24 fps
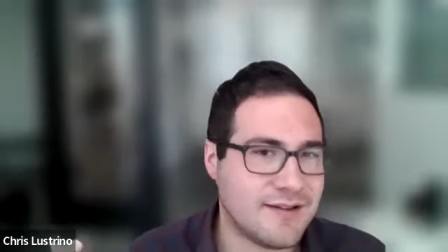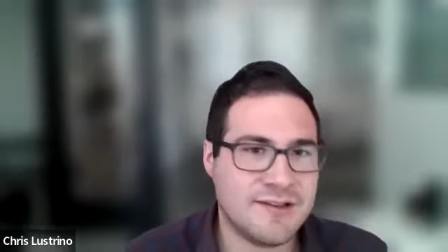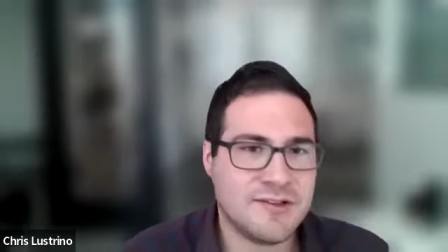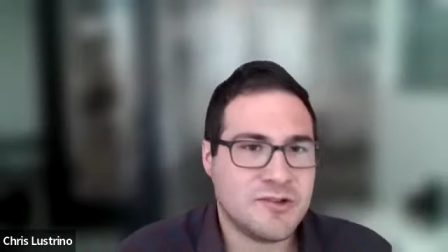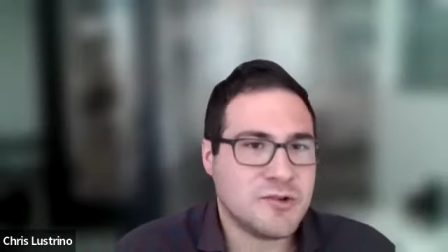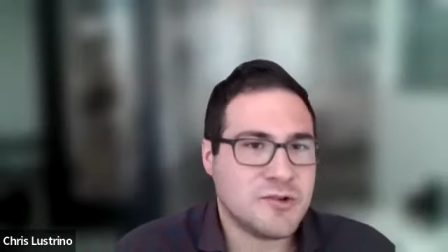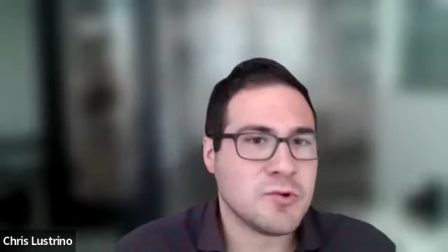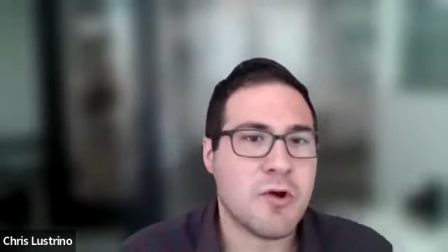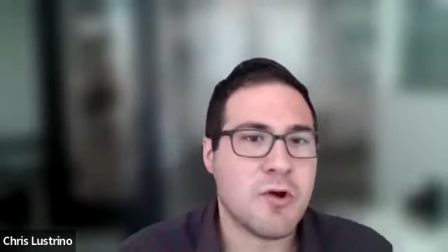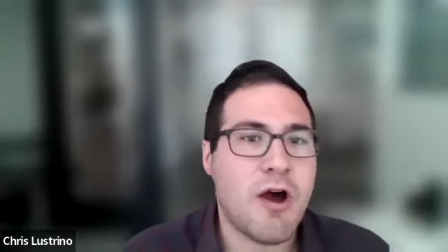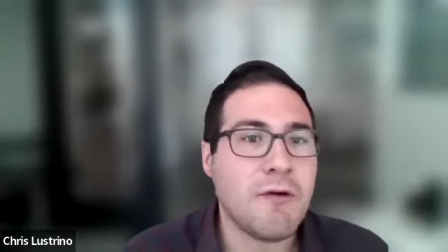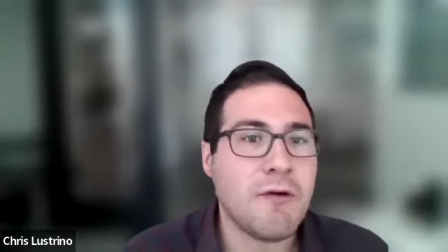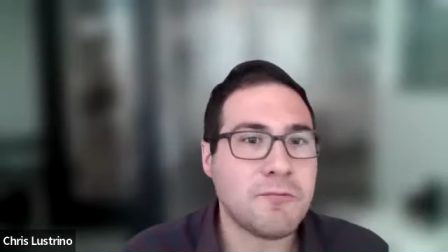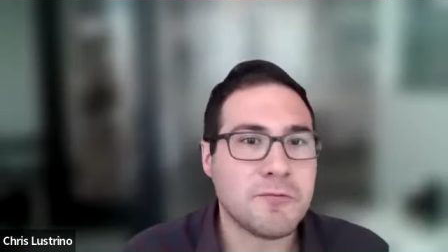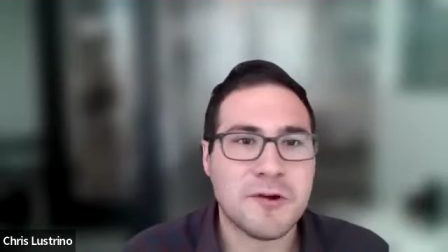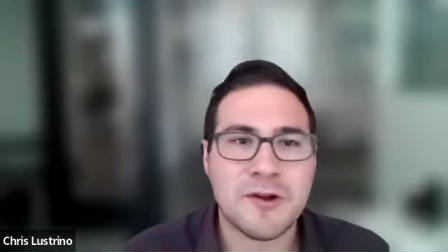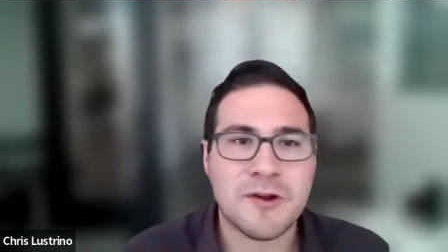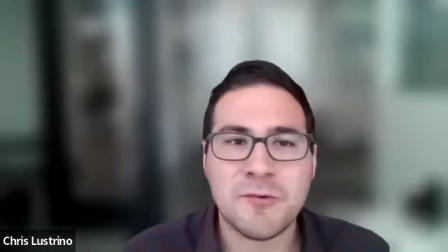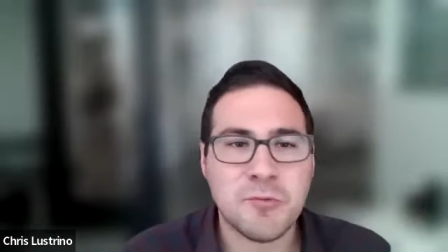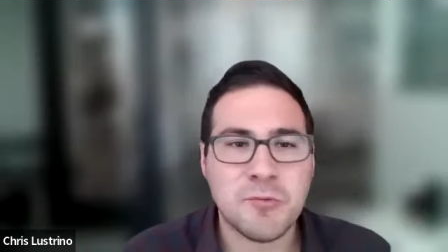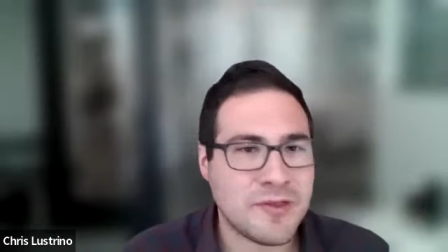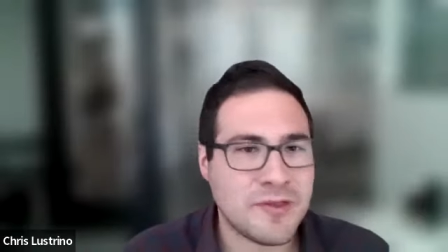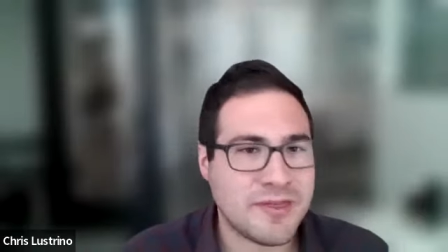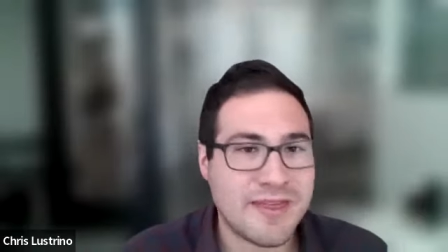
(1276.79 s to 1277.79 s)
in your
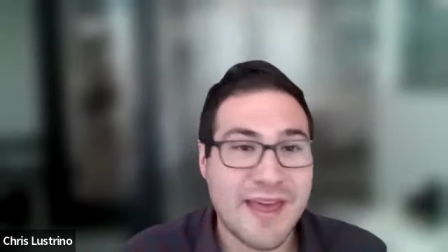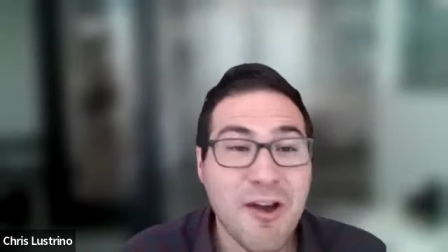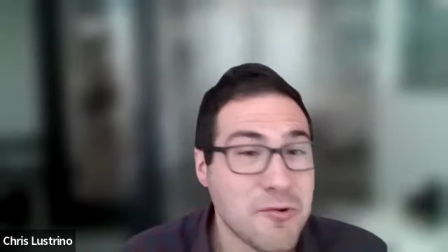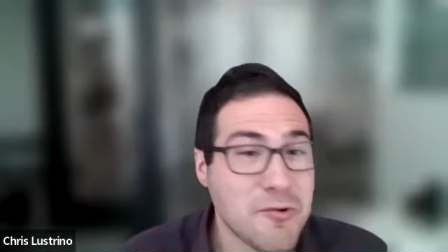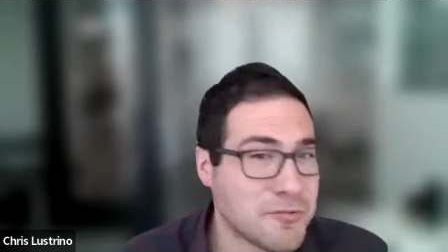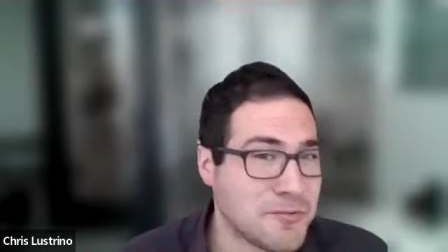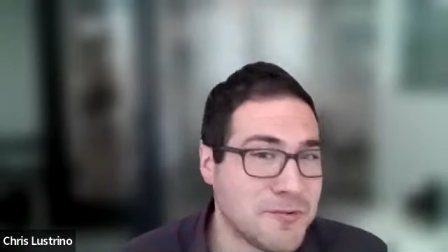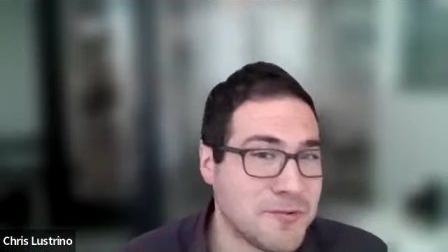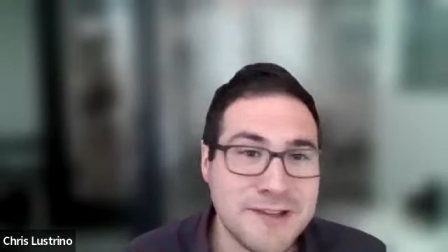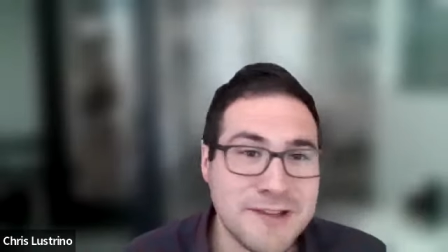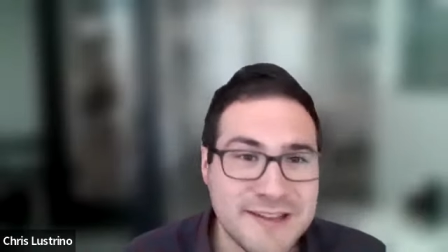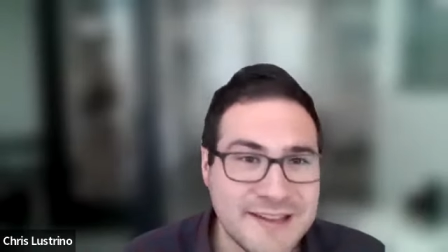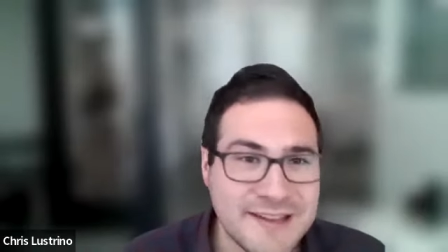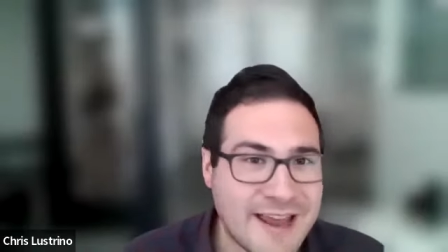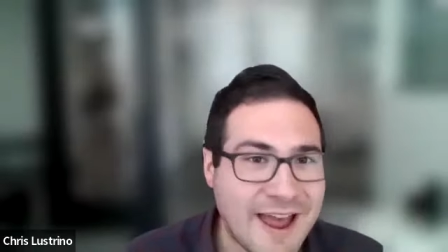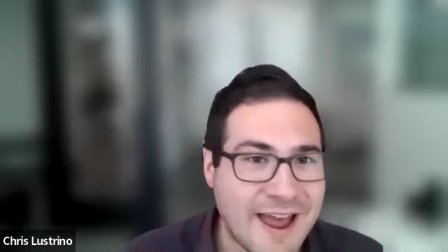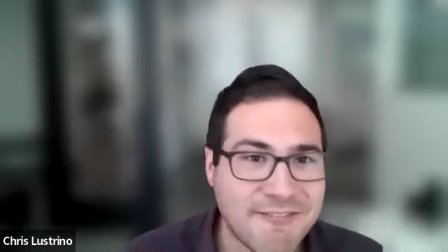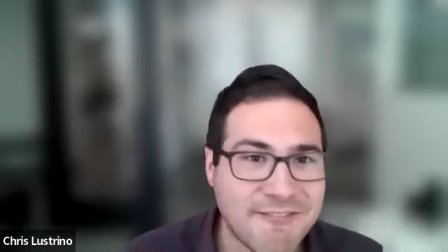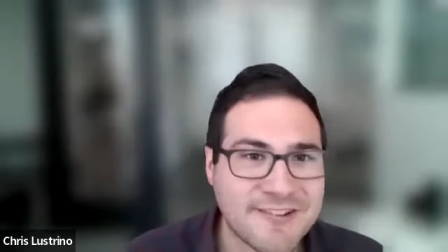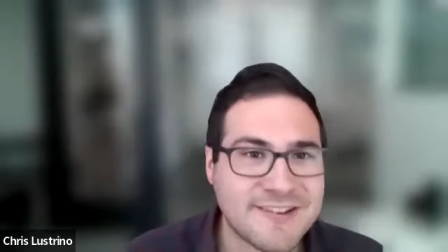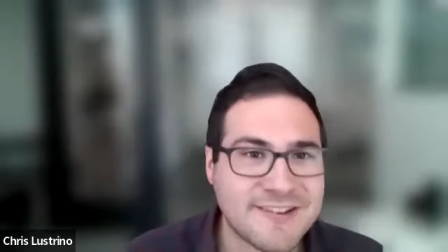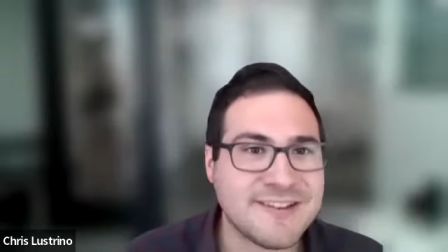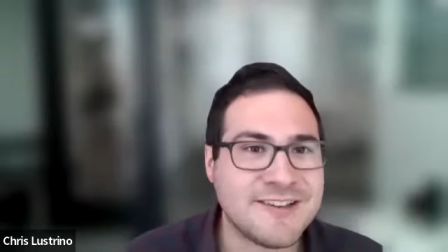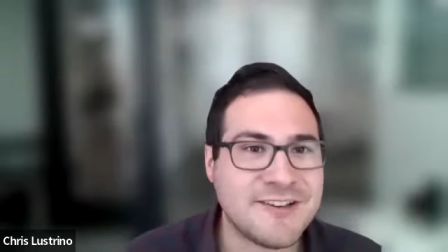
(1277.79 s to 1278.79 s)
offering without really
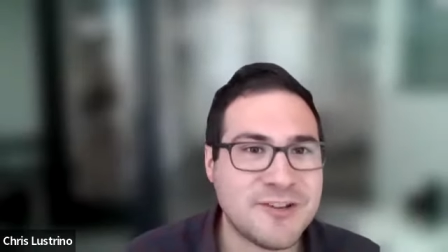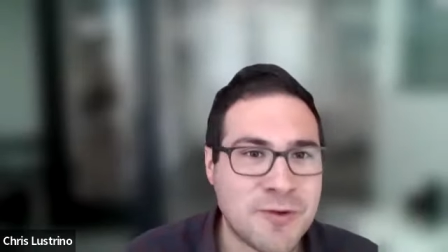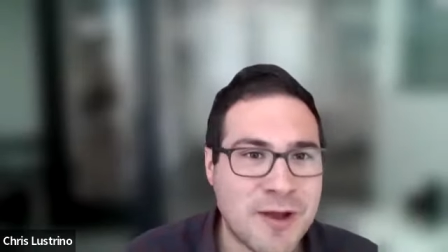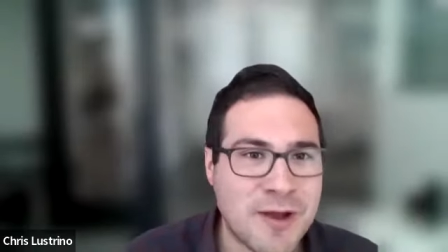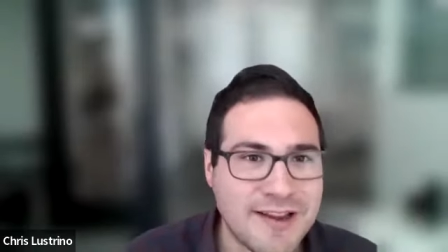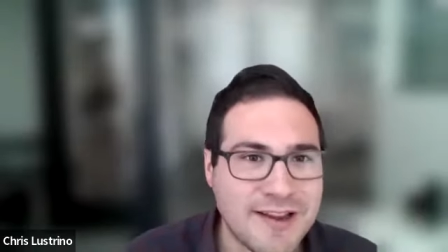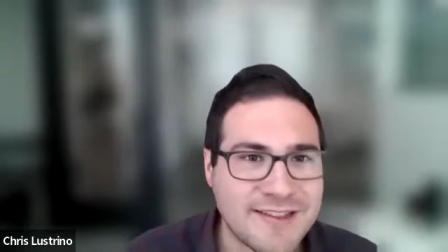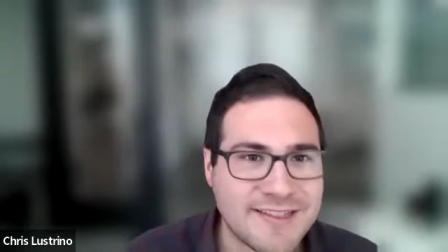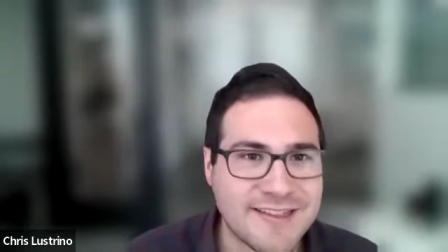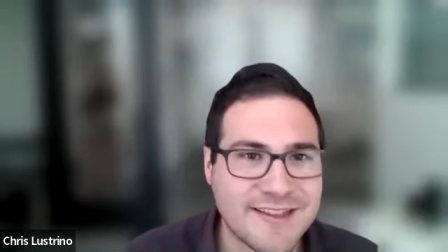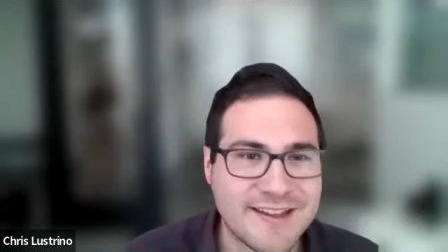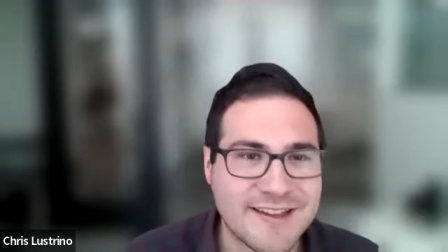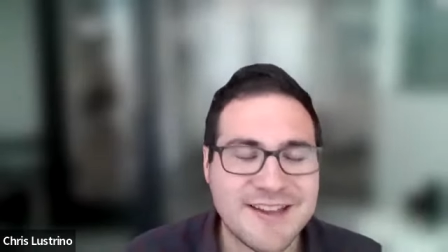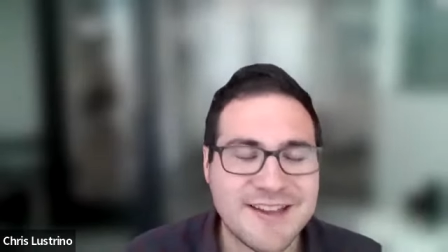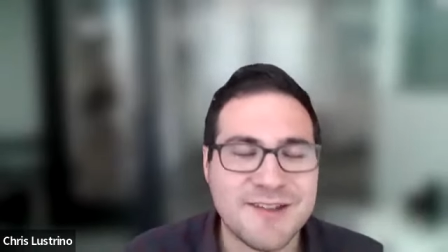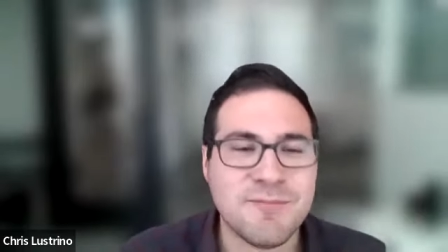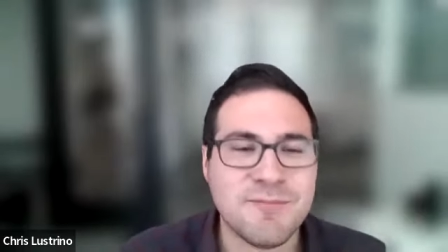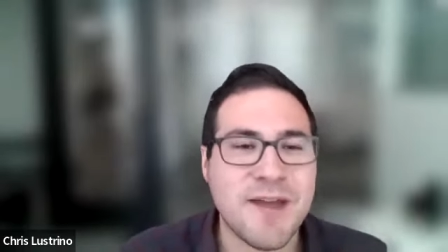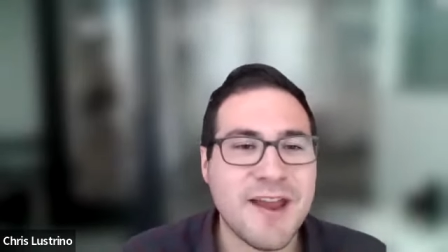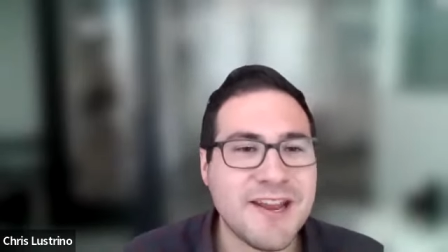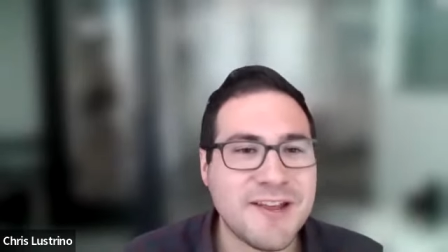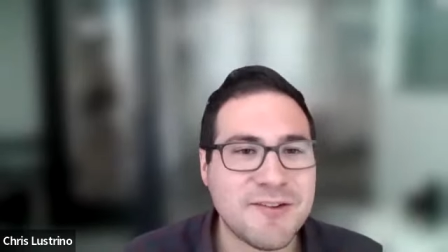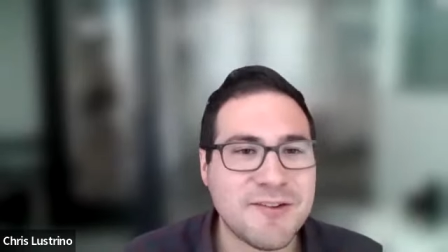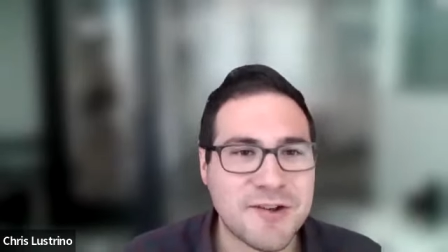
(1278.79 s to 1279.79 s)
having to do anything in
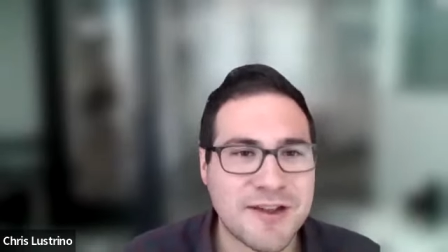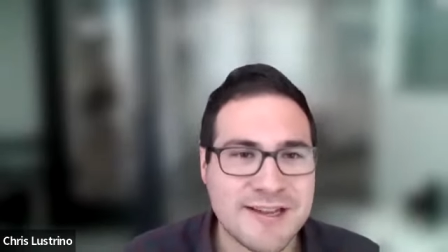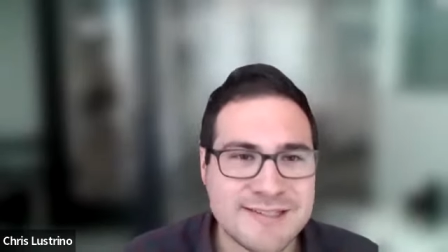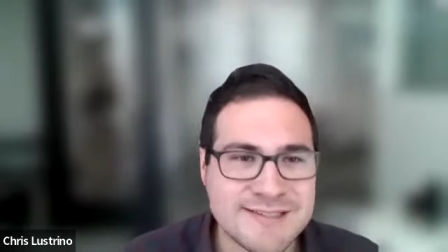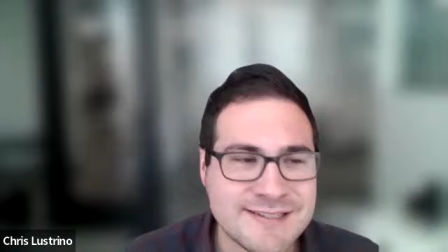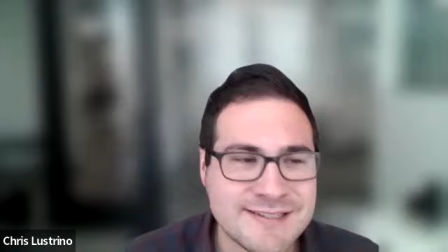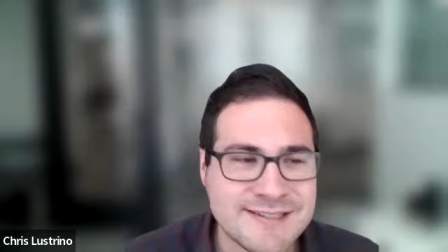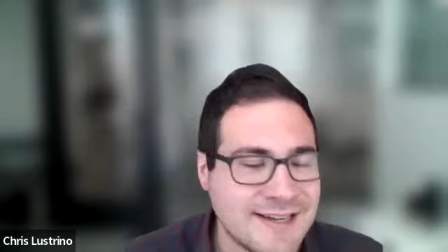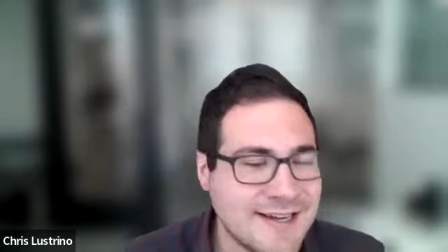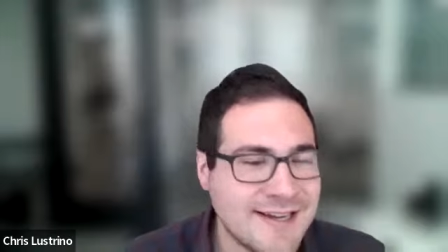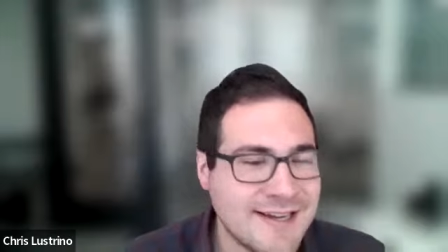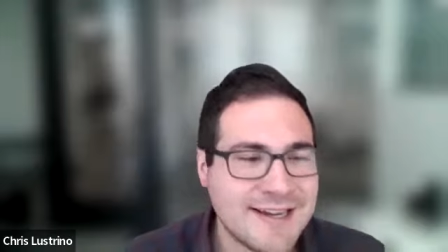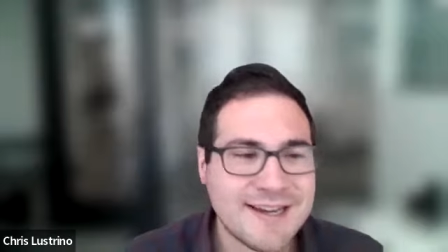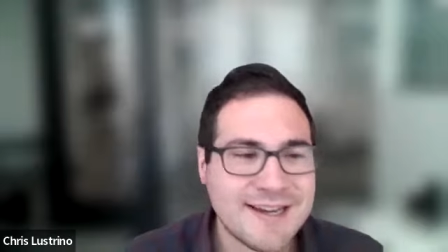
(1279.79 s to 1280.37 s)
many ways